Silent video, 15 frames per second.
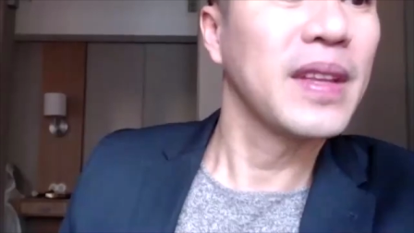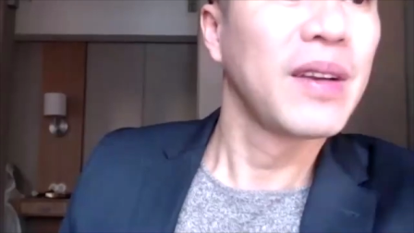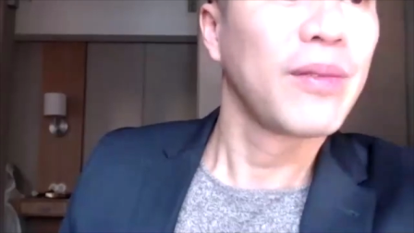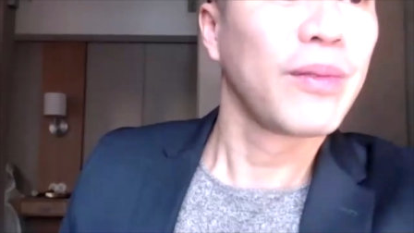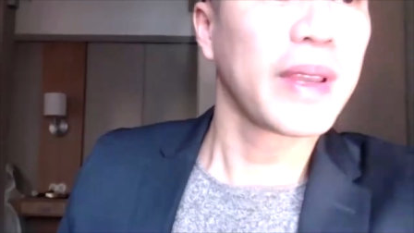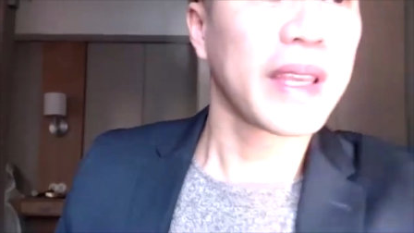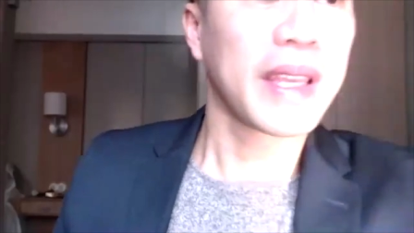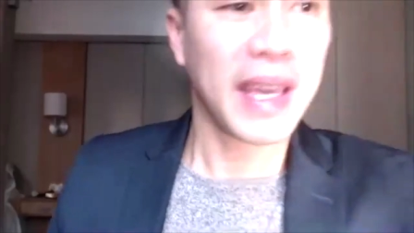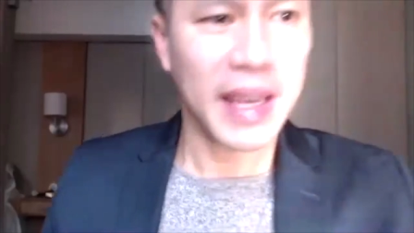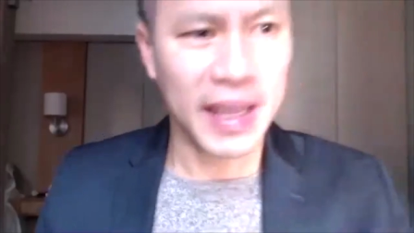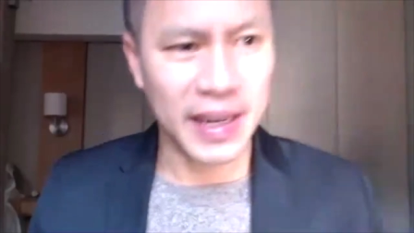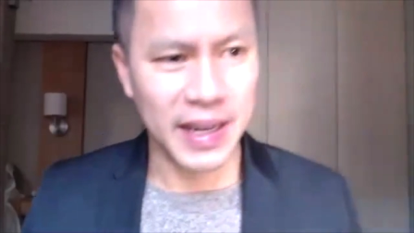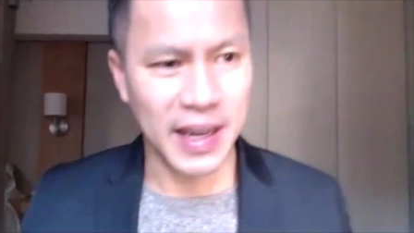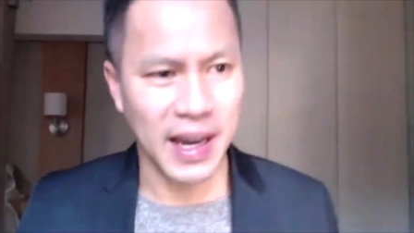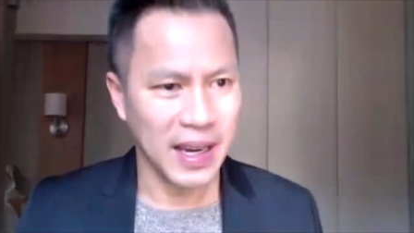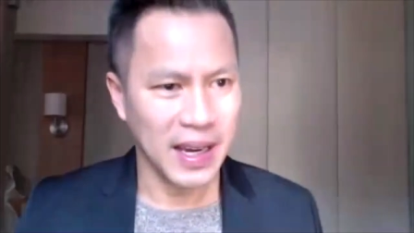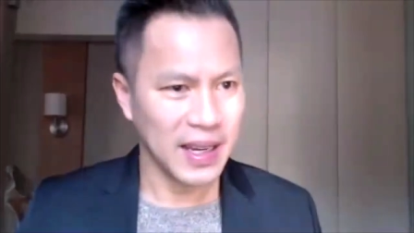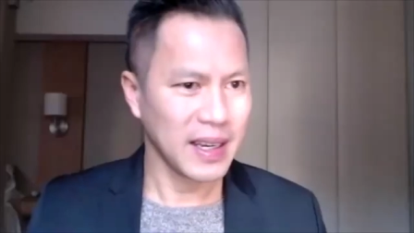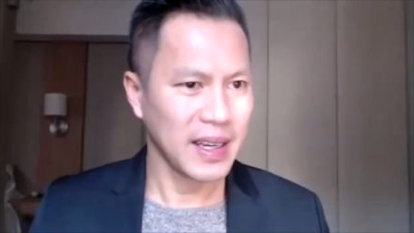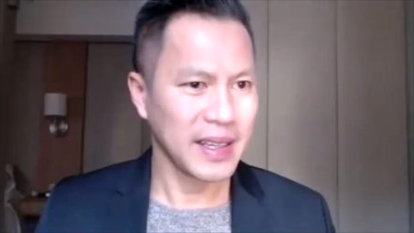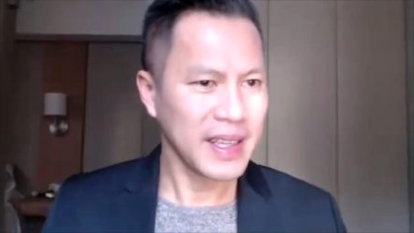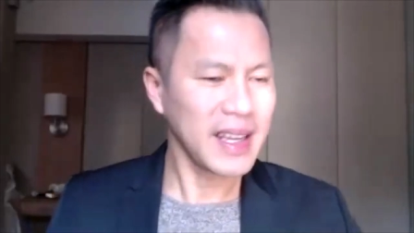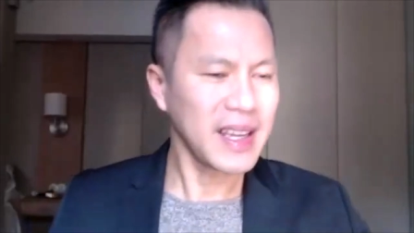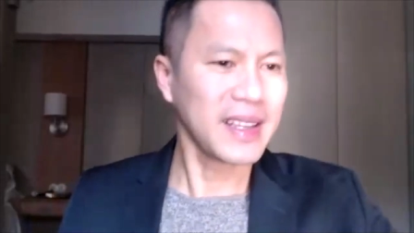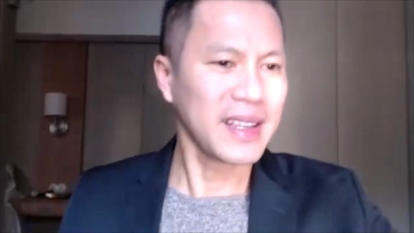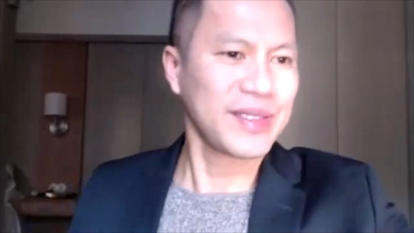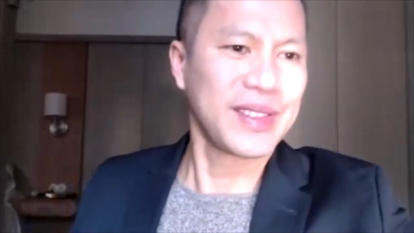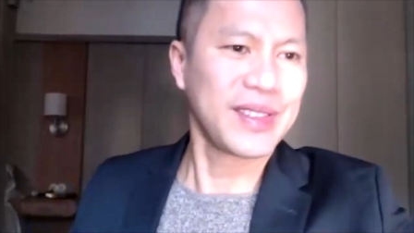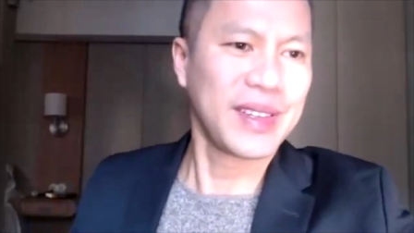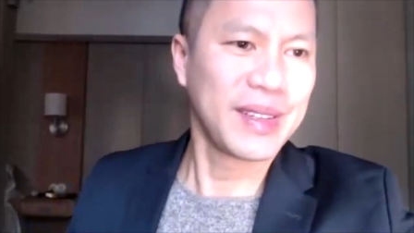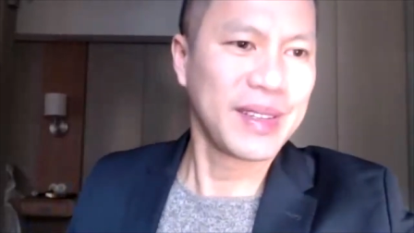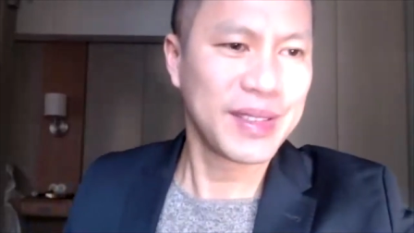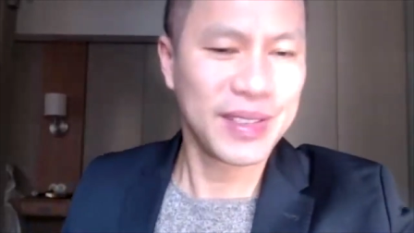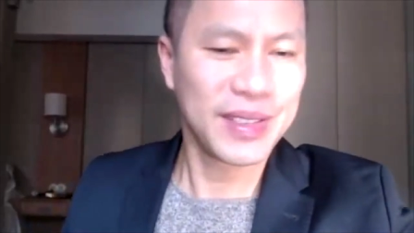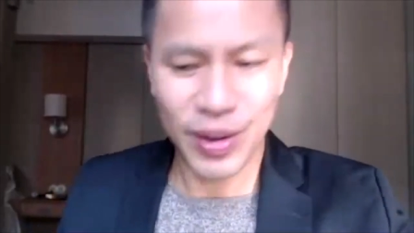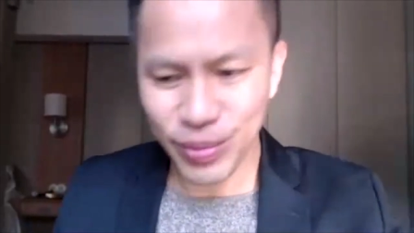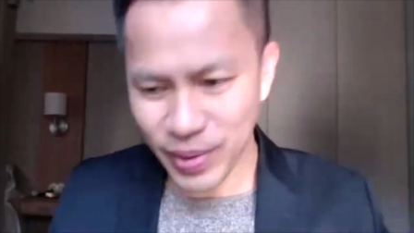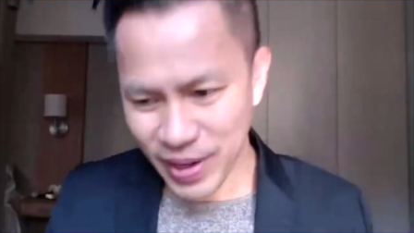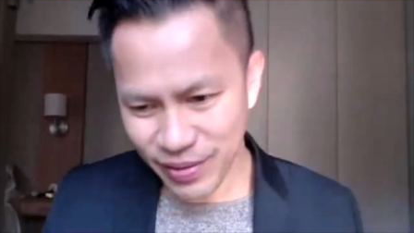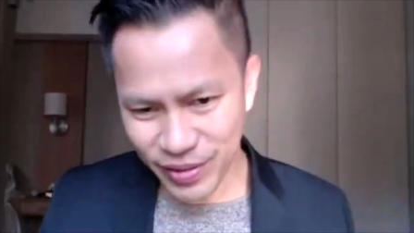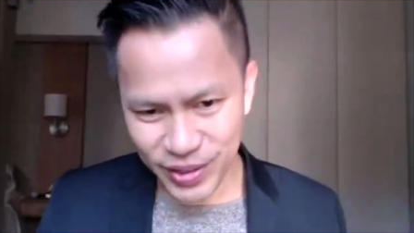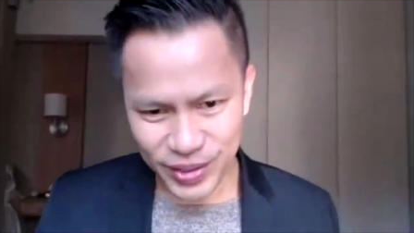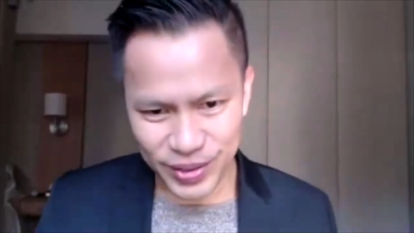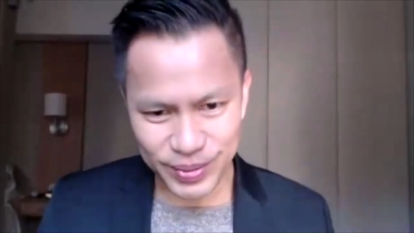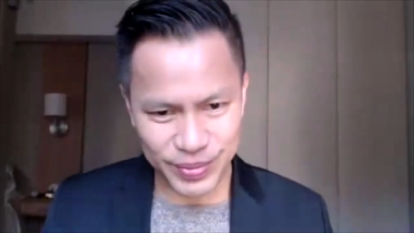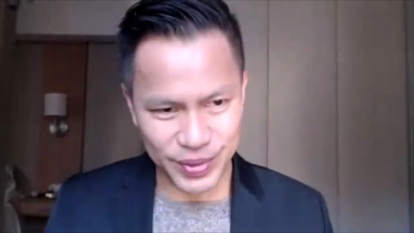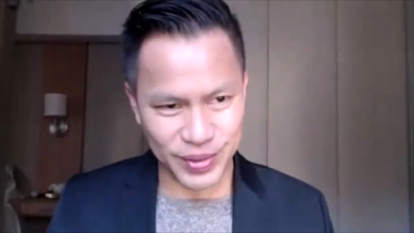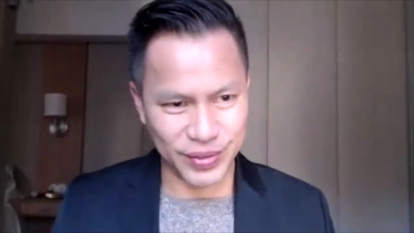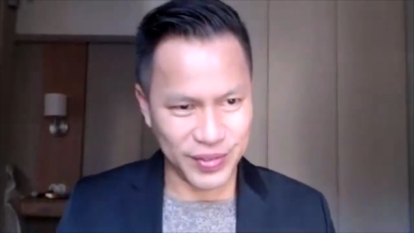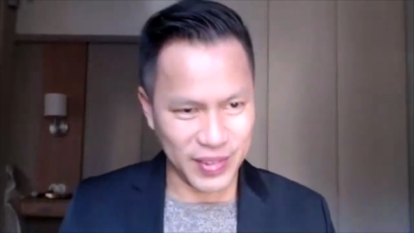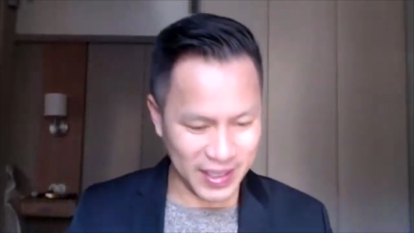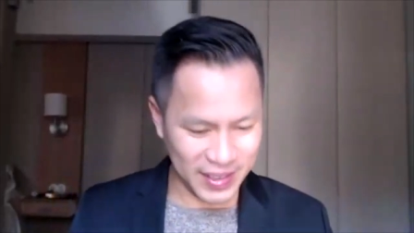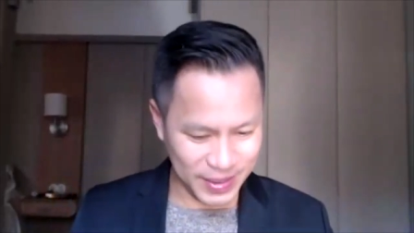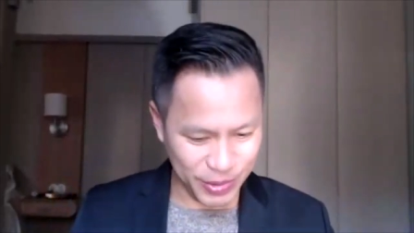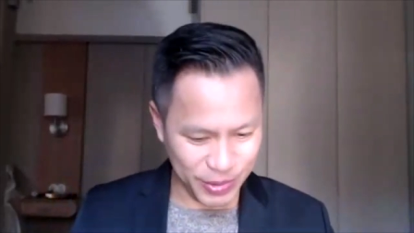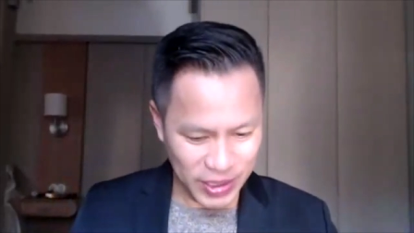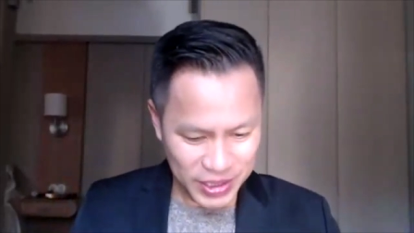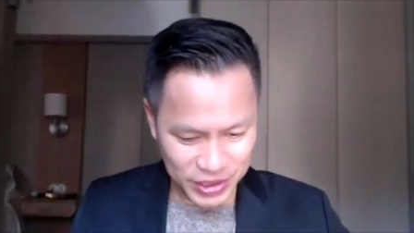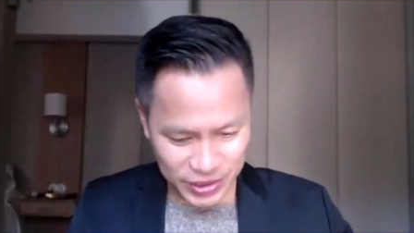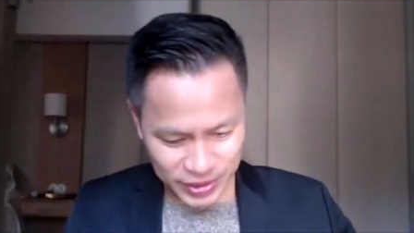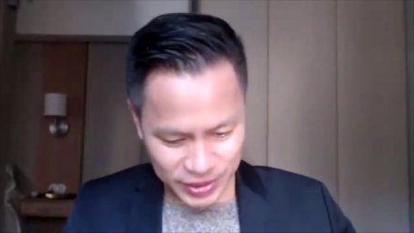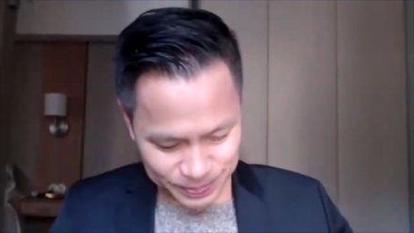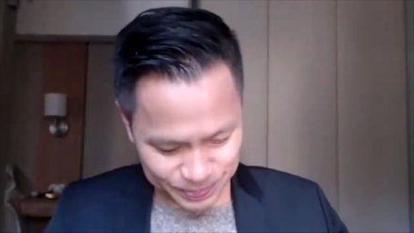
we can, yeah, start whenever you've got some questions.